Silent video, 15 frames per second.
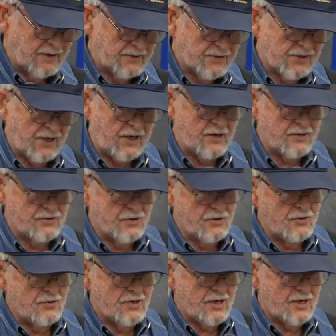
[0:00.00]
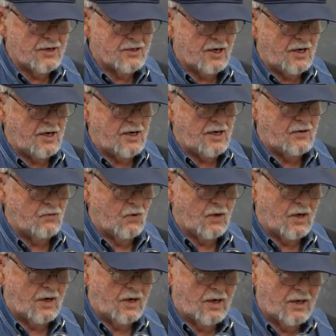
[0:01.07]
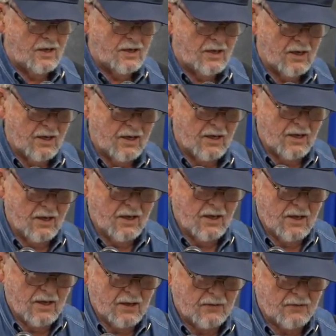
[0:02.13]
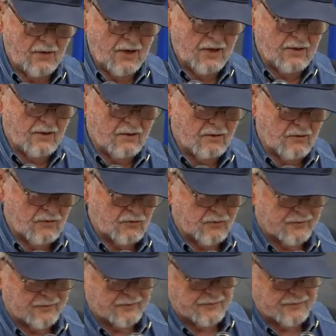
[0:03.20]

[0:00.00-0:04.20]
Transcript: let's see. Duty, TDY, grid club. Uh,